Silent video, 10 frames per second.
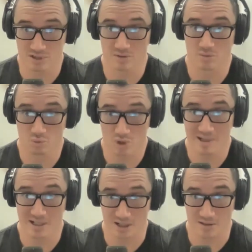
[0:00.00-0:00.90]
than
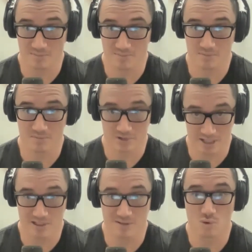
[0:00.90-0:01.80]
women are.
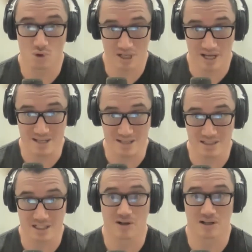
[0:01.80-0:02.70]
Yep, there are more gays
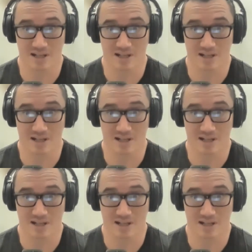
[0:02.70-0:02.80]
than there are